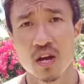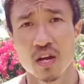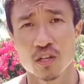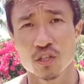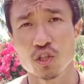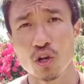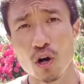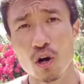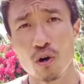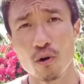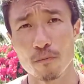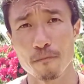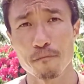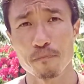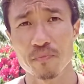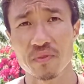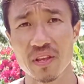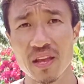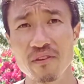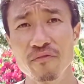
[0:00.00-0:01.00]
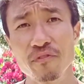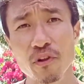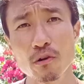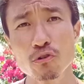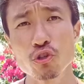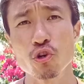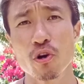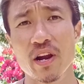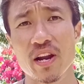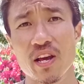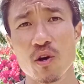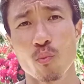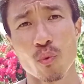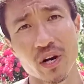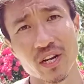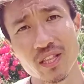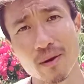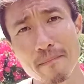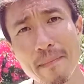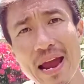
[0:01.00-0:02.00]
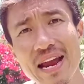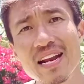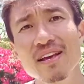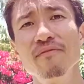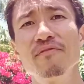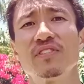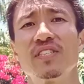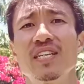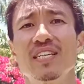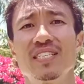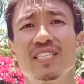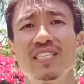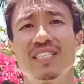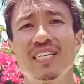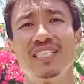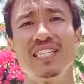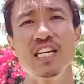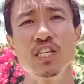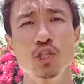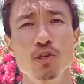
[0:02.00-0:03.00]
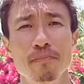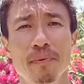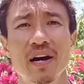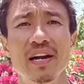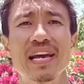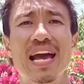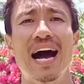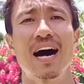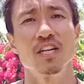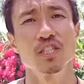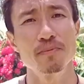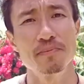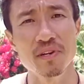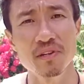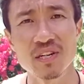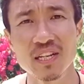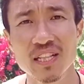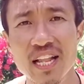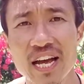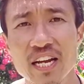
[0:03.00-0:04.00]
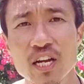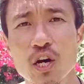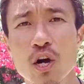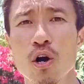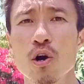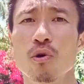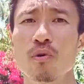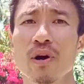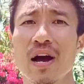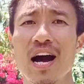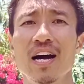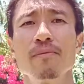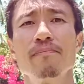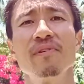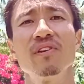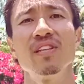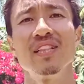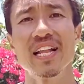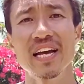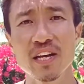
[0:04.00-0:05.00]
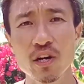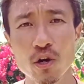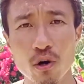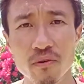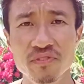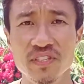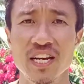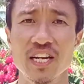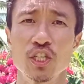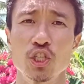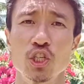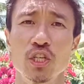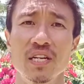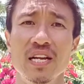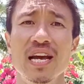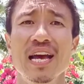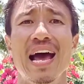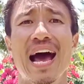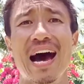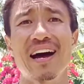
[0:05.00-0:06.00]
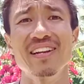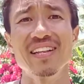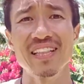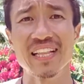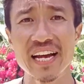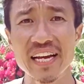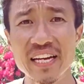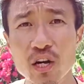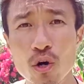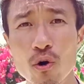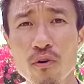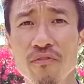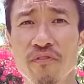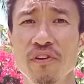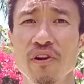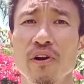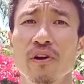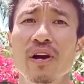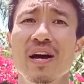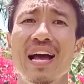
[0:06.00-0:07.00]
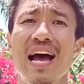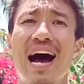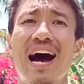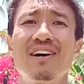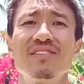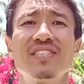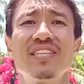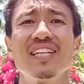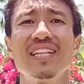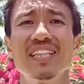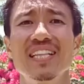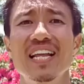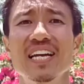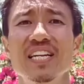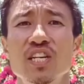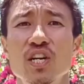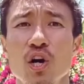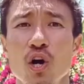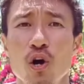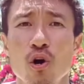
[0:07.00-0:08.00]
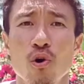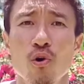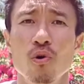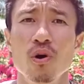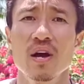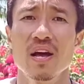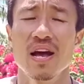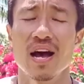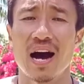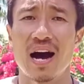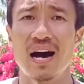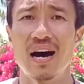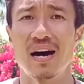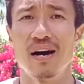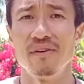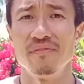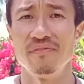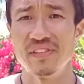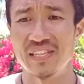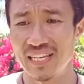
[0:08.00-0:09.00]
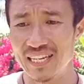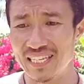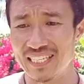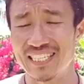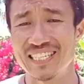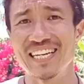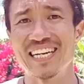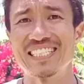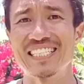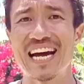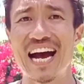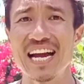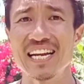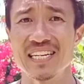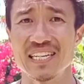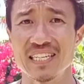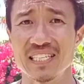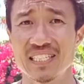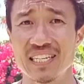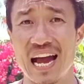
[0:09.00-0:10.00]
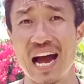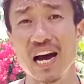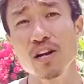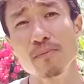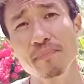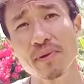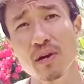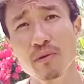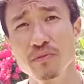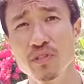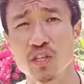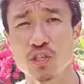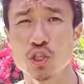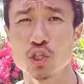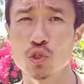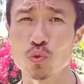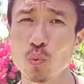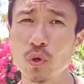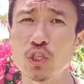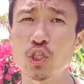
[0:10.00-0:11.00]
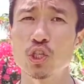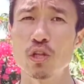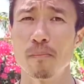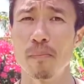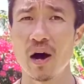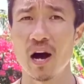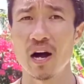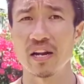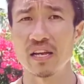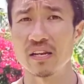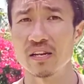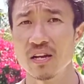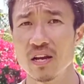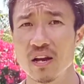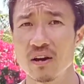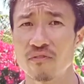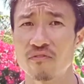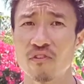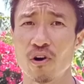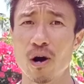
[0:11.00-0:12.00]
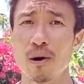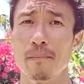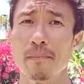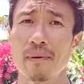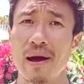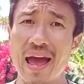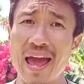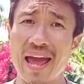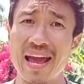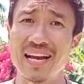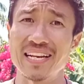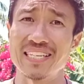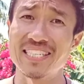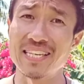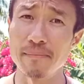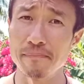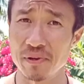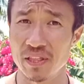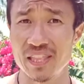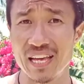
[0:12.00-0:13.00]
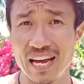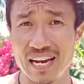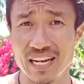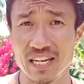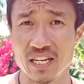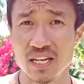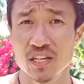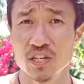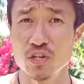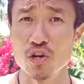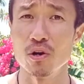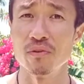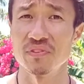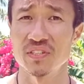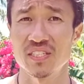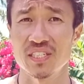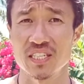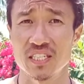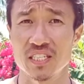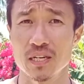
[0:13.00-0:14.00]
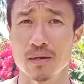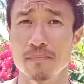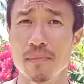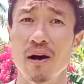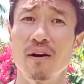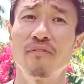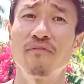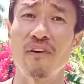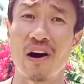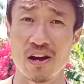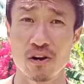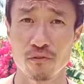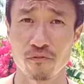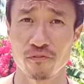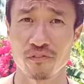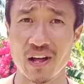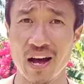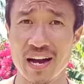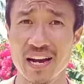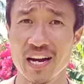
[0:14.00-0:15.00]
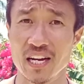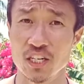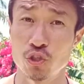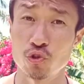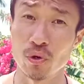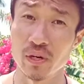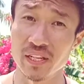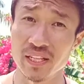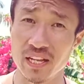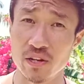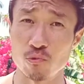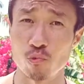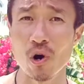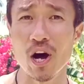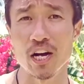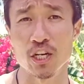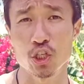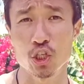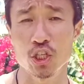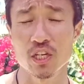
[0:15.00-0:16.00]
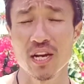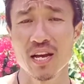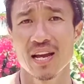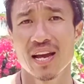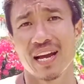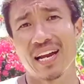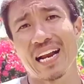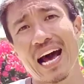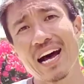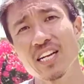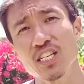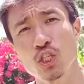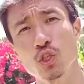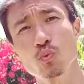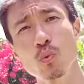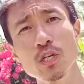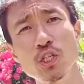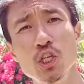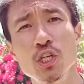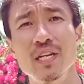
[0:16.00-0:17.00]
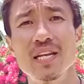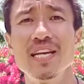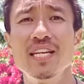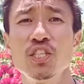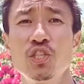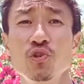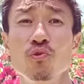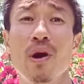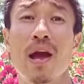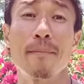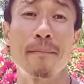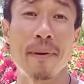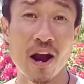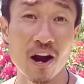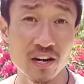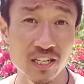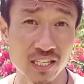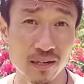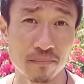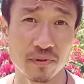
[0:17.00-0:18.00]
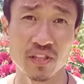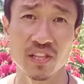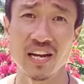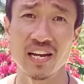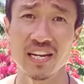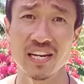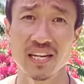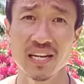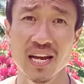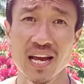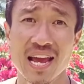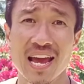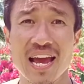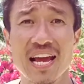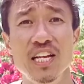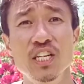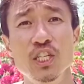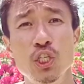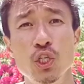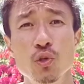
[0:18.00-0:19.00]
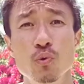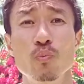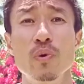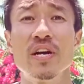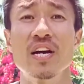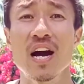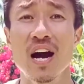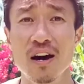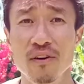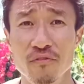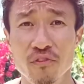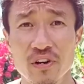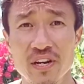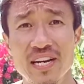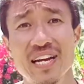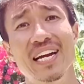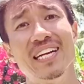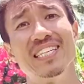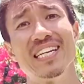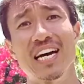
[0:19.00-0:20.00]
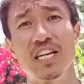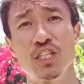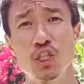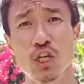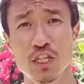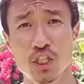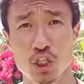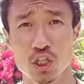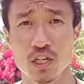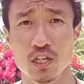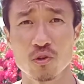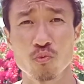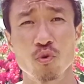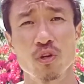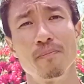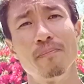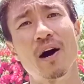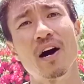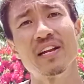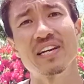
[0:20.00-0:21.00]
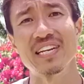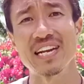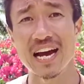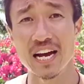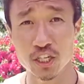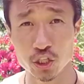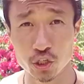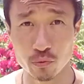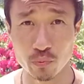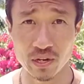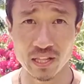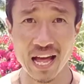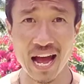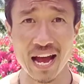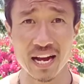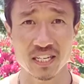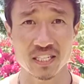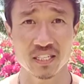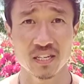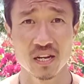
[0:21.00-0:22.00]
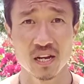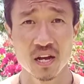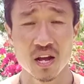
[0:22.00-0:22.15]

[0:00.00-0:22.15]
So in flow training, one of the main emphasis is to teach your body how to be able to let go, how to be able to let go of tension, how to let go of fear, how to let go of this tightness, how to be able to switch the body from a sympathetic nervous system, a fight or flight, adrenaline rush, and how to switch it into a parasympathetic, into recovery and digestion, where the body can actually relax.